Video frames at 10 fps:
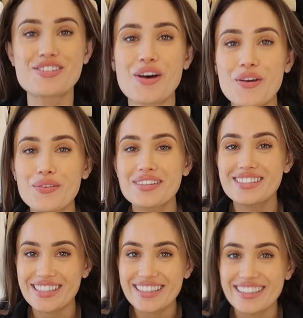so
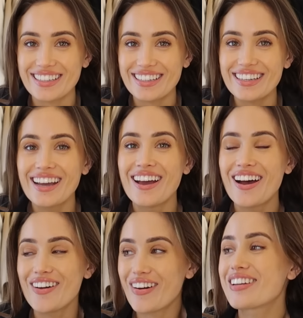stinky.
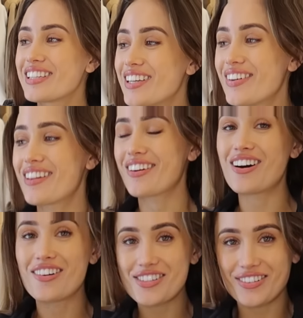I've had to leave it in the
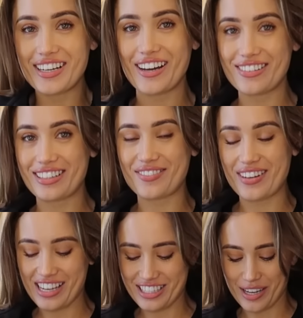car, it's not allowed in the
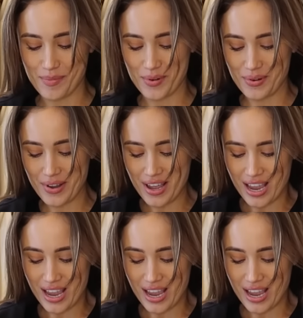flat anymore.